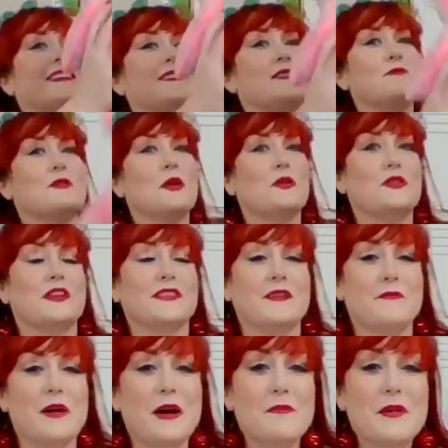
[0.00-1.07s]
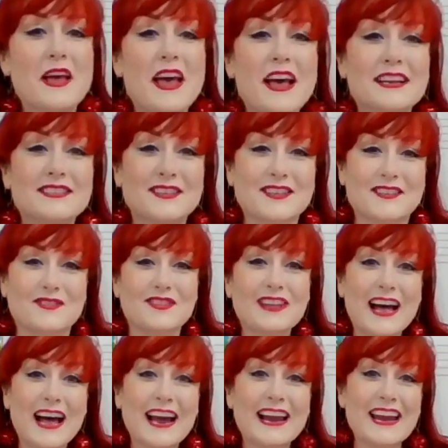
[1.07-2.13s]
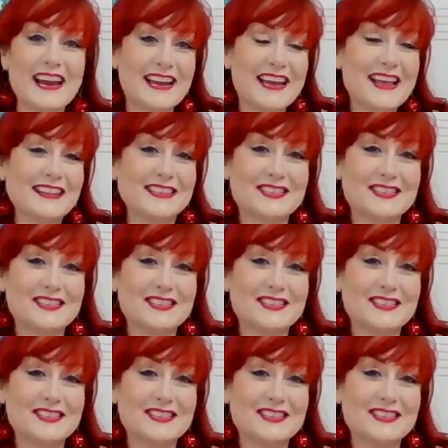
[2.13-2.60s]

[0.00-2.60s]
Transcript: and holding them up so they're flying.